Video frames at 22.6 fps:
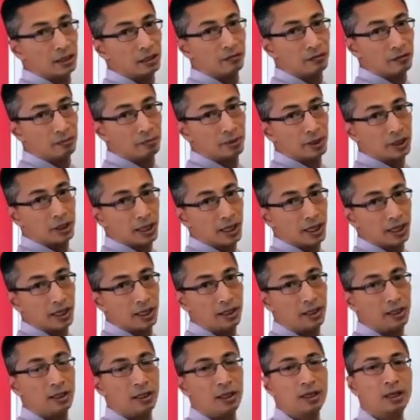from B to
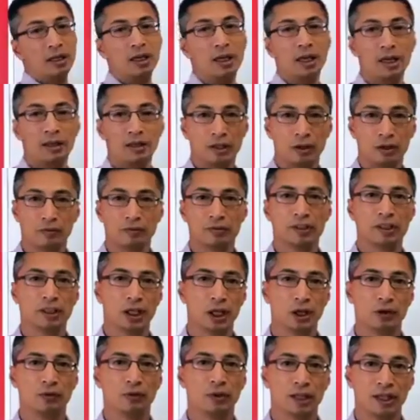A, and then obviously
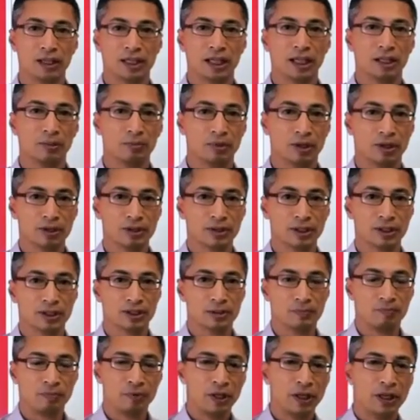go through that daily
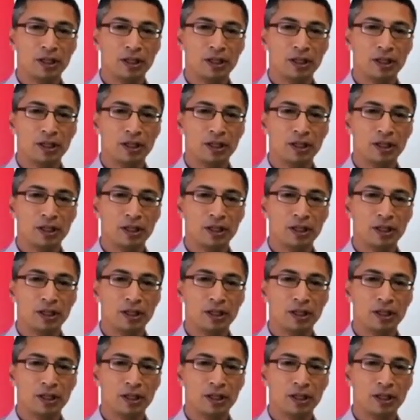process.